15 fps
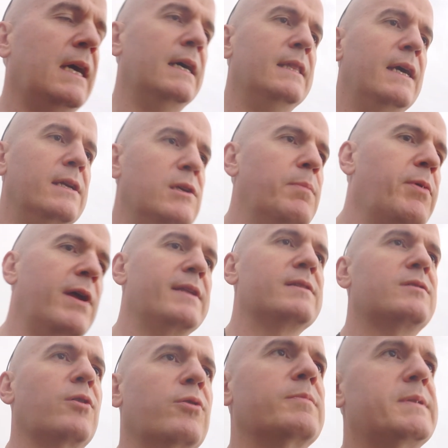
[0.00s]
And then you
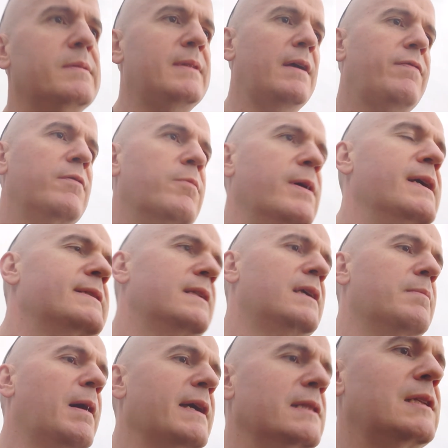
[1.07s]
brainstorm some different ways that
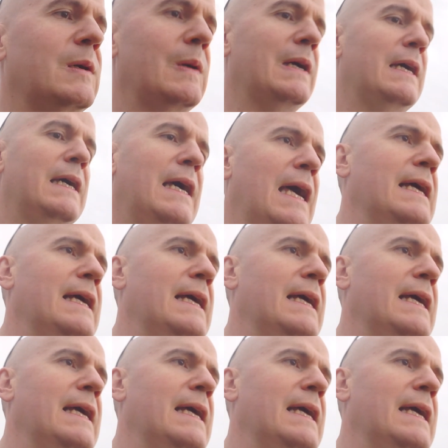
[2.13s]
you might do it.